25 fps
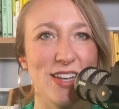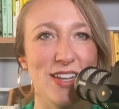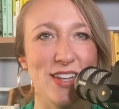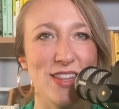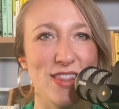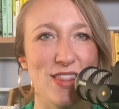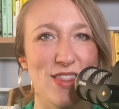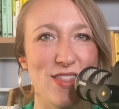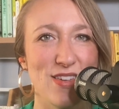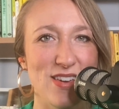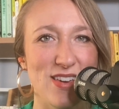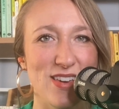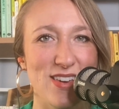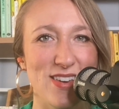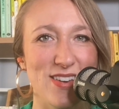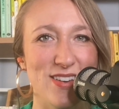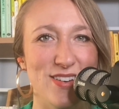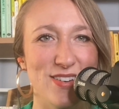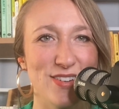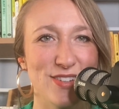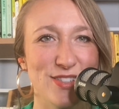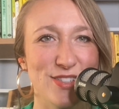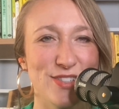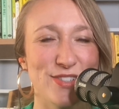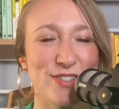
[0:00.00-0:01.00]

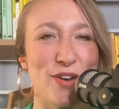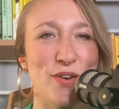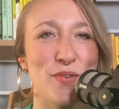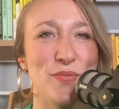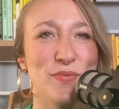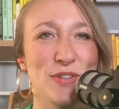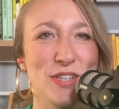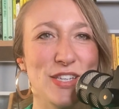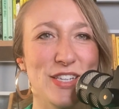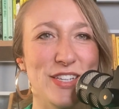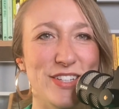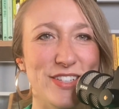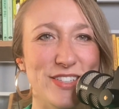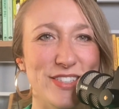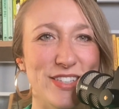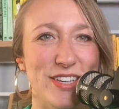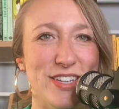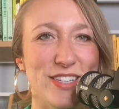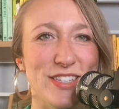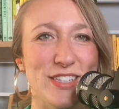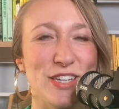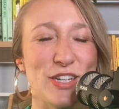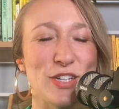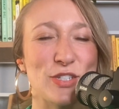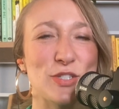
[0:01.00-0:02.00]
the
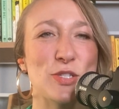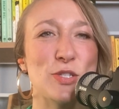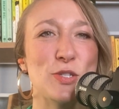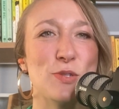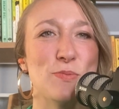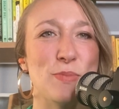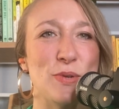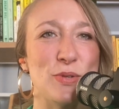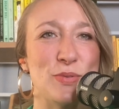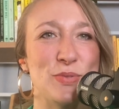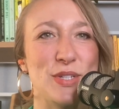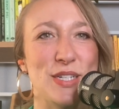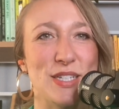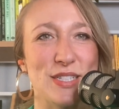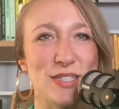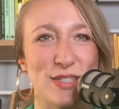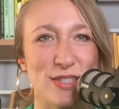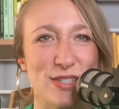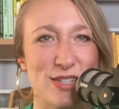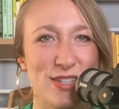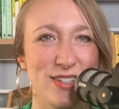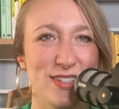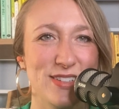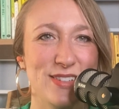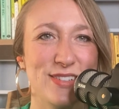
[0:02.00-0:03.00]
self-healing
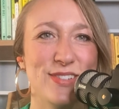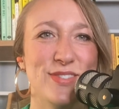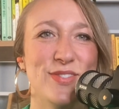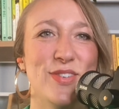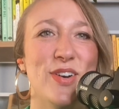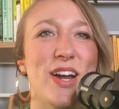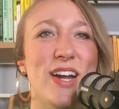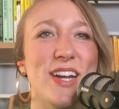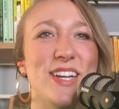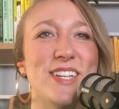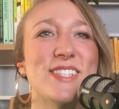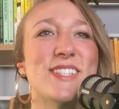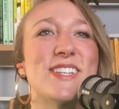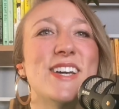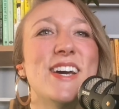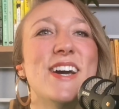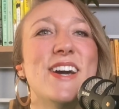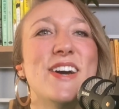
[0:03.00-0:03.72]
experience, right?